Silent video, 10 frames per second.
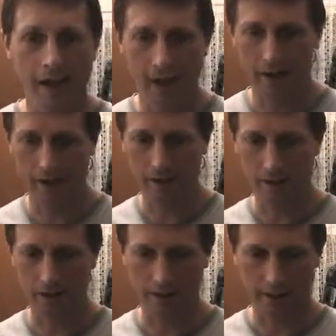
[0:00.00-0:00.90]
And
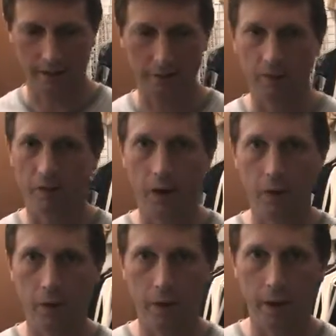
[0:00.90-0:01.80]
just like a
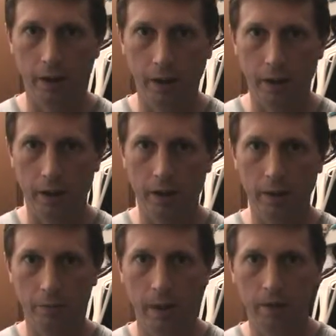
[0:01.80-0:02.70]
father
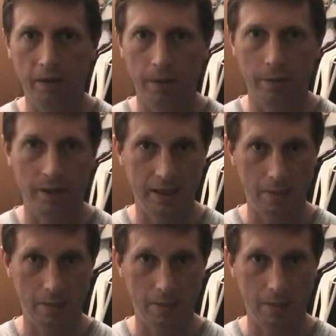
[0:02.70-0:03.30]
in many families,